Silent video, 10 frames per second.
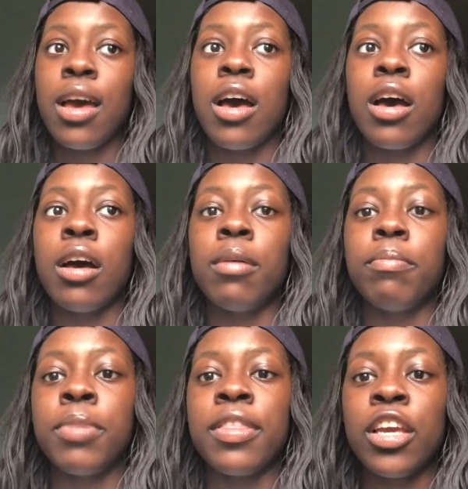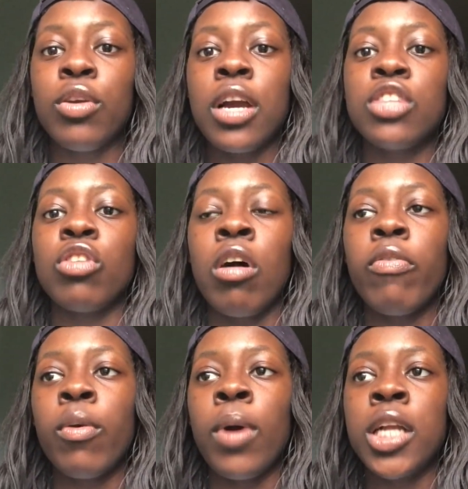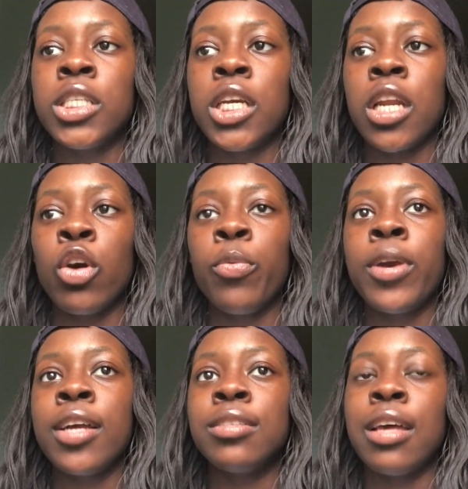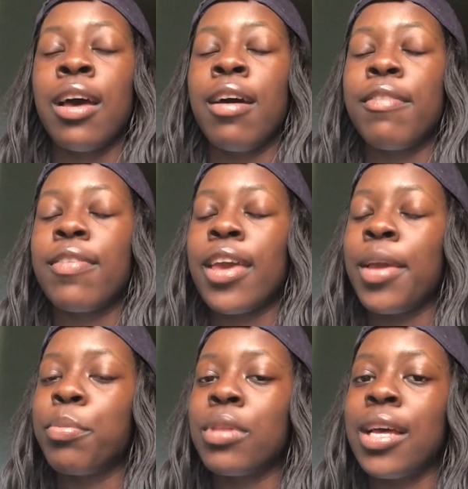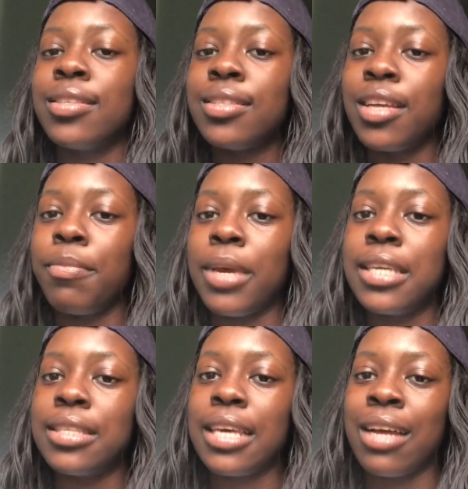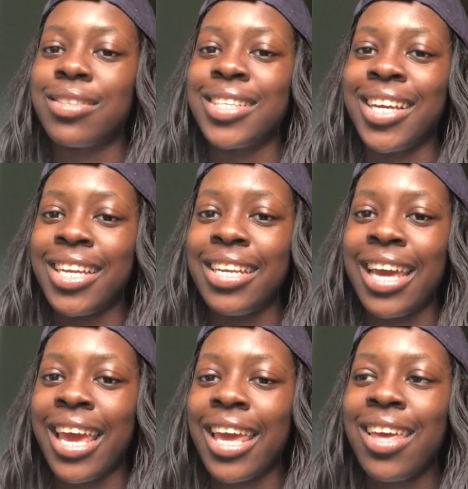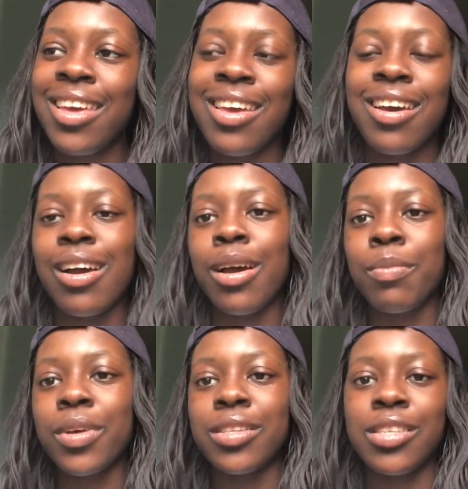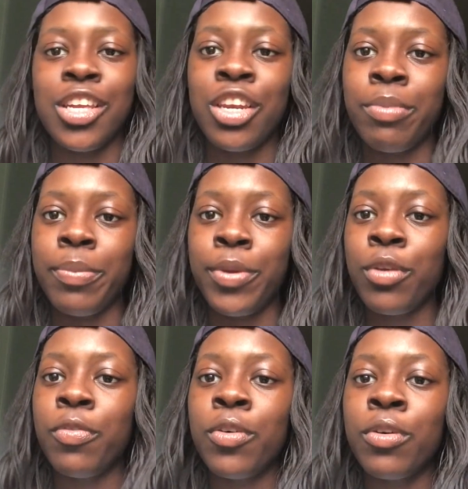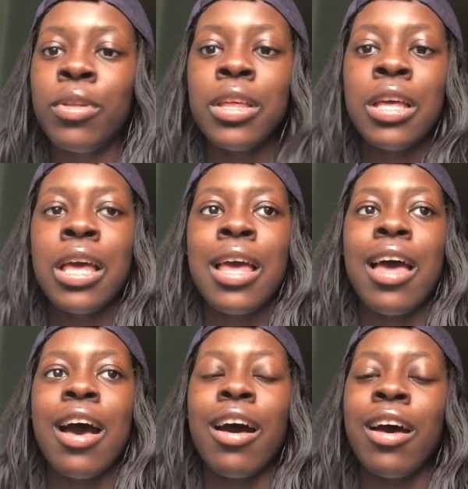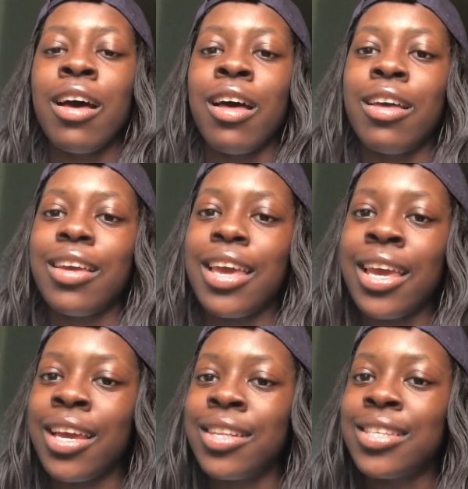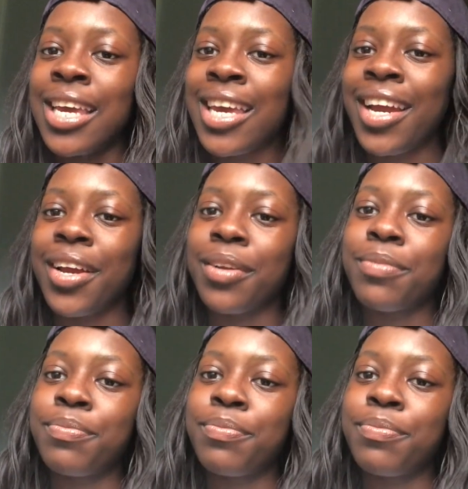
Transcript: But thank you guys all for watching, and I hope you guys have a blessed, amazing, outstanding day. Continue to be beautiful, and take care.